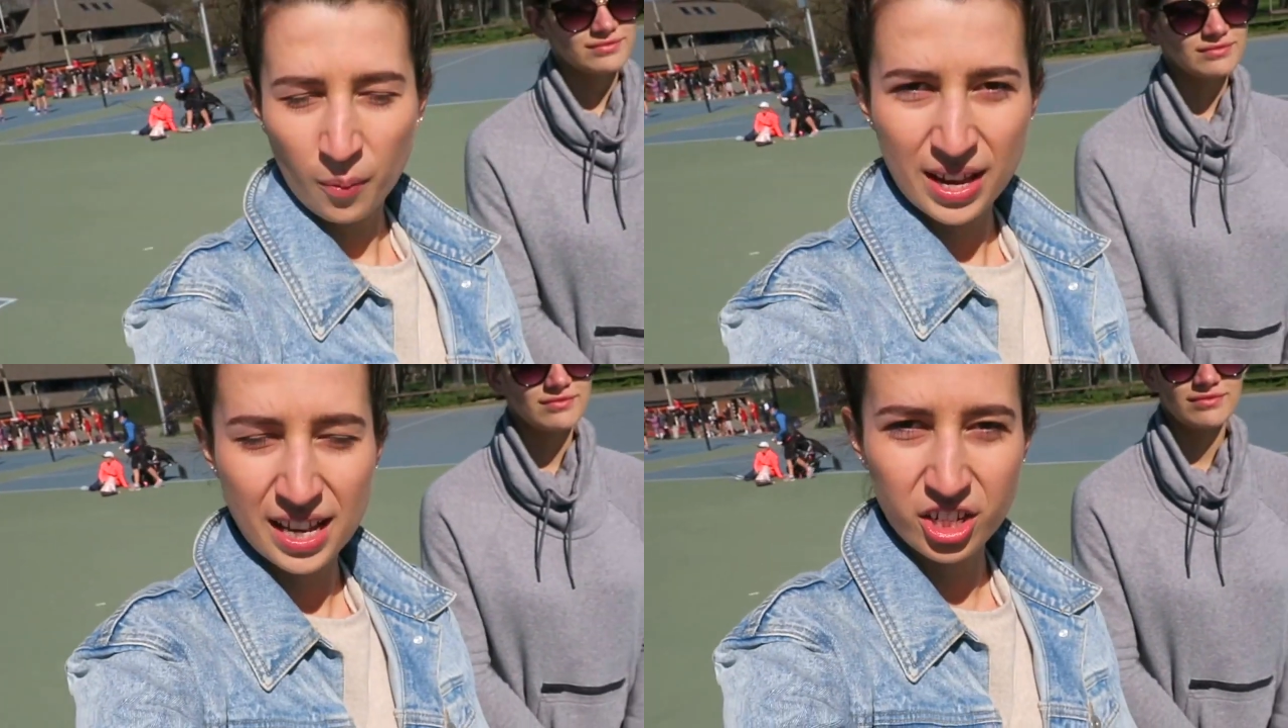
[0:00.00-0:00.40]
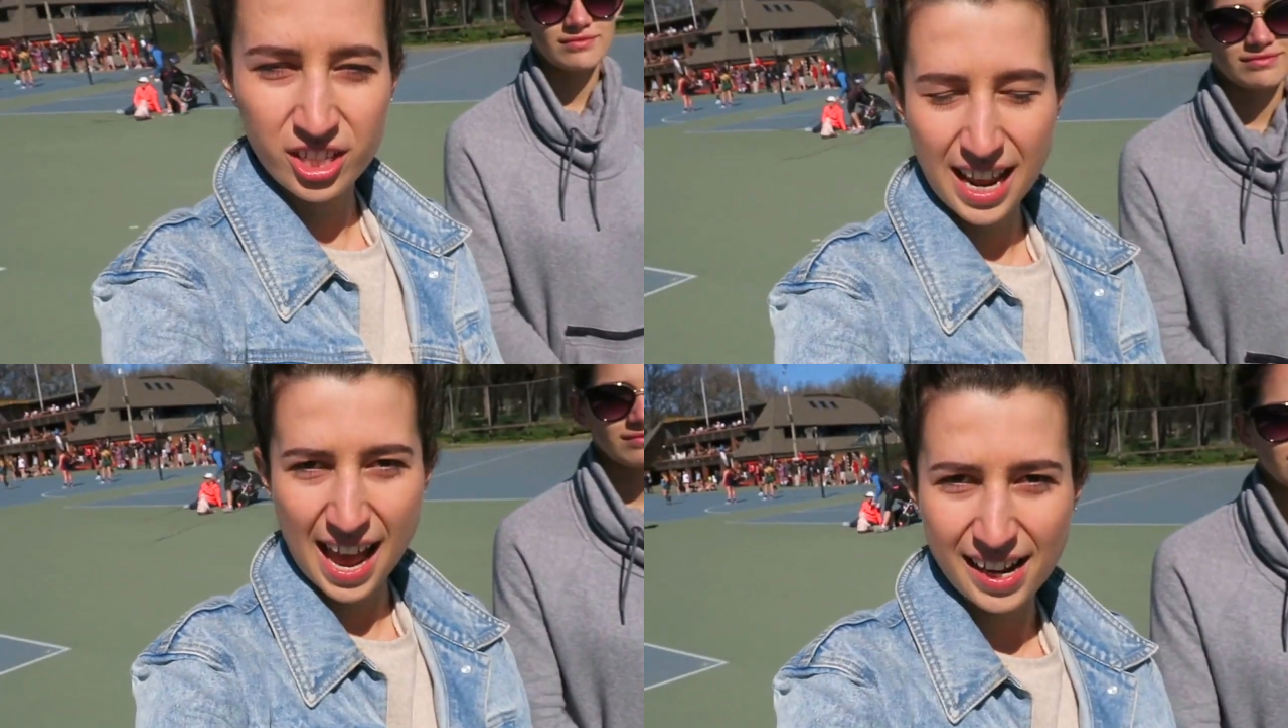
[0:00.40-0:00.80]
We are
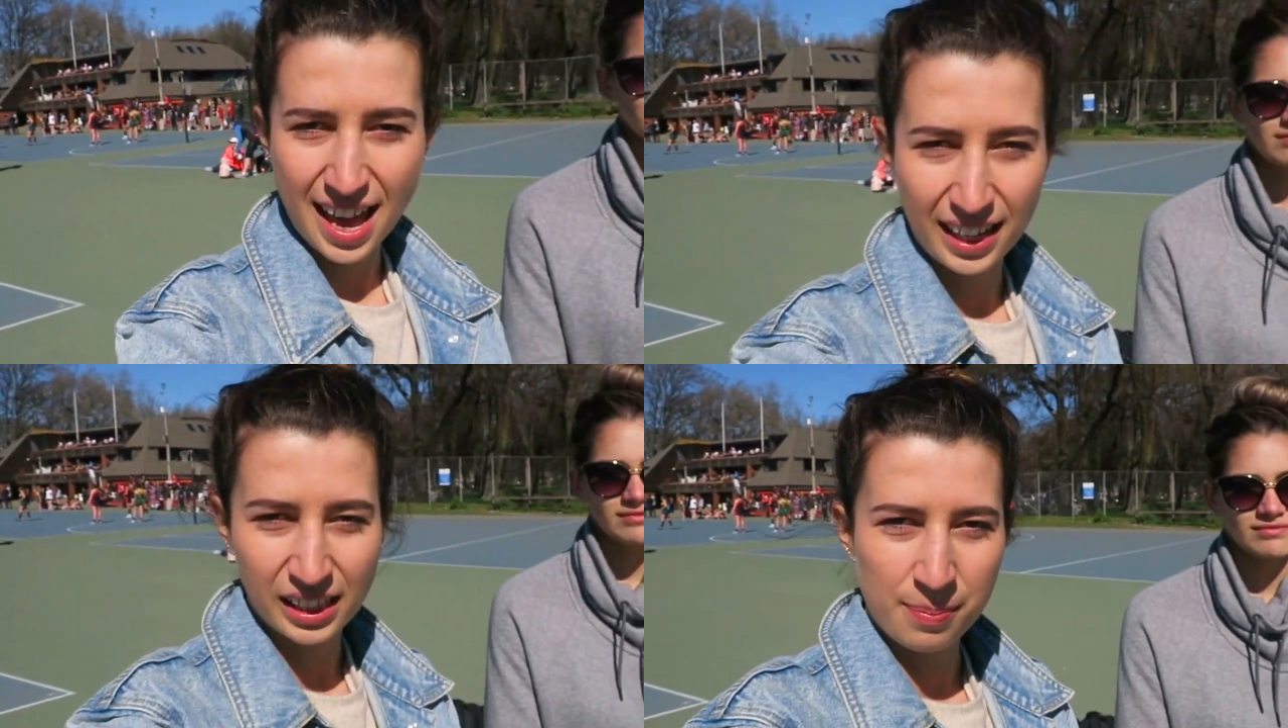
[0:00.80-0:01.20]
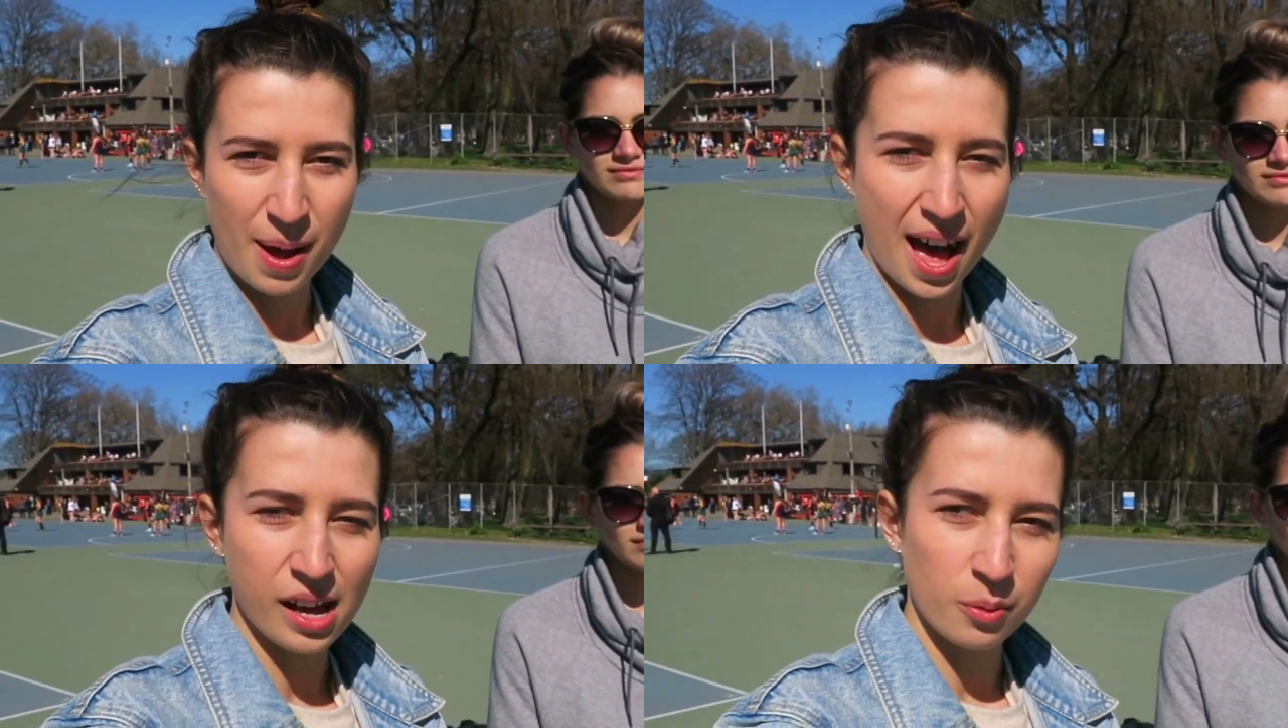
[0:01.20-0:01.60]
just at
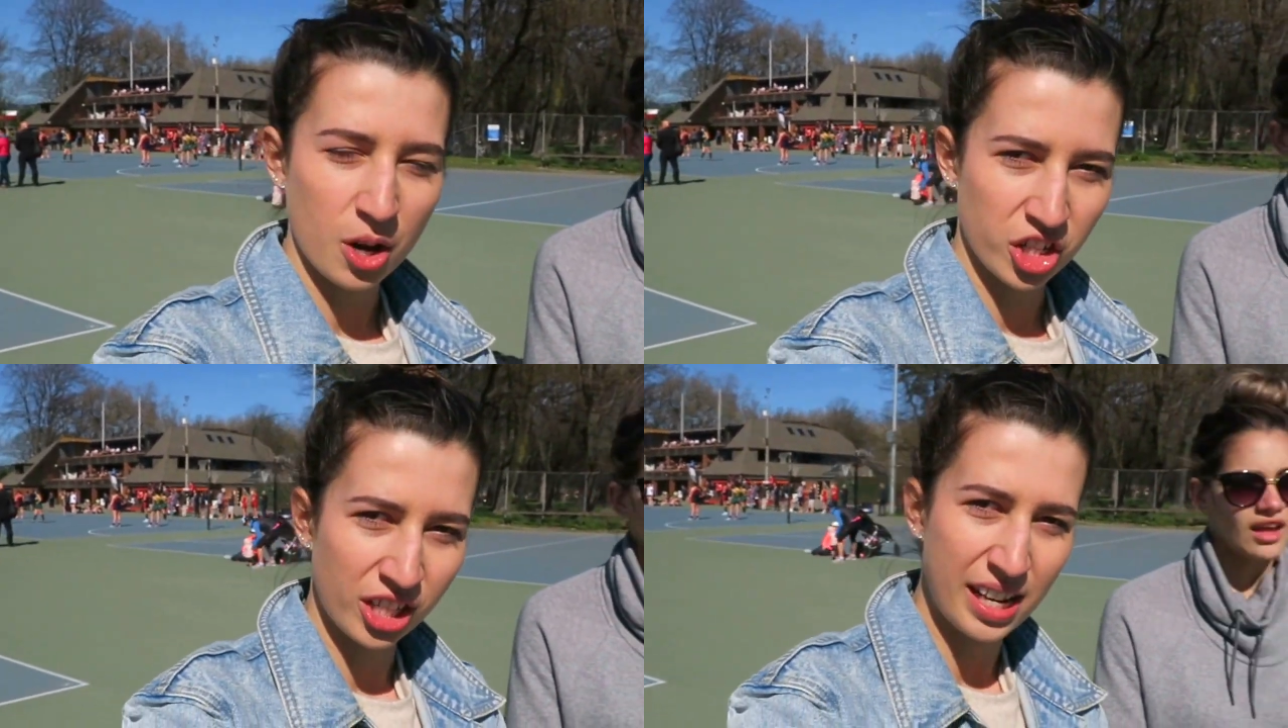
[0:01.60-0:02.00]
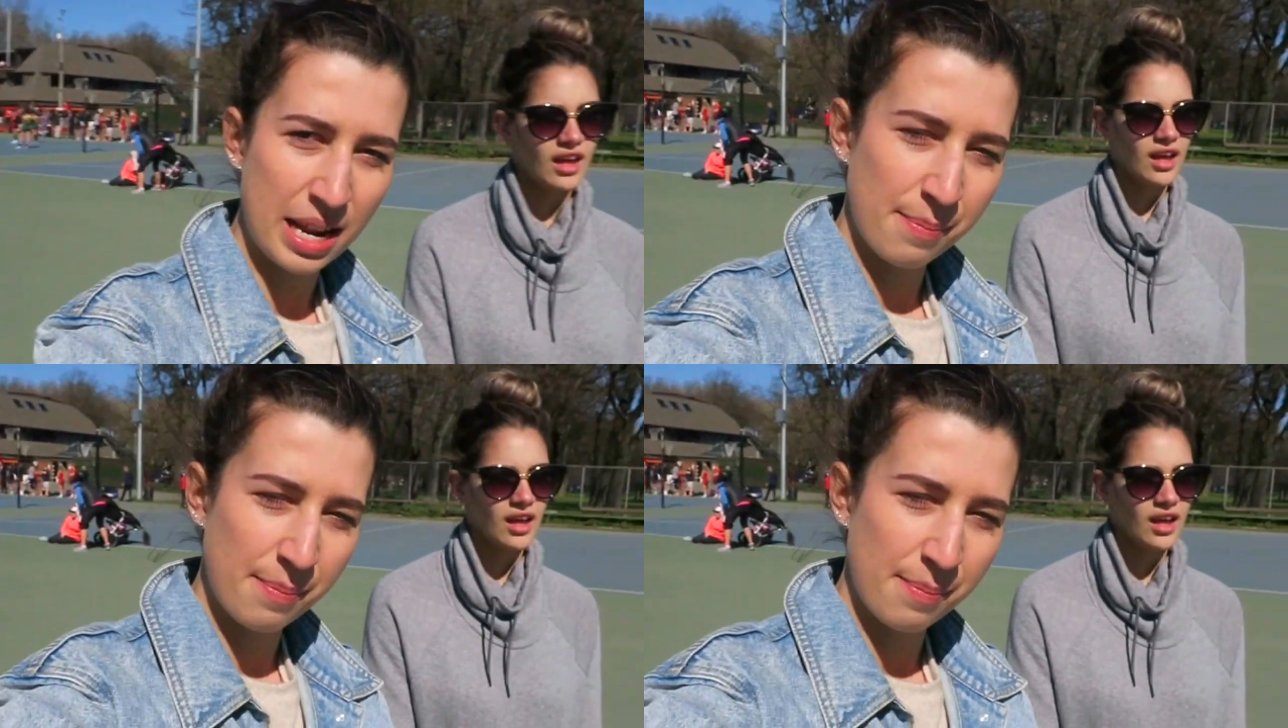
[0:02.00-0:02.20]
Hagley Park watching the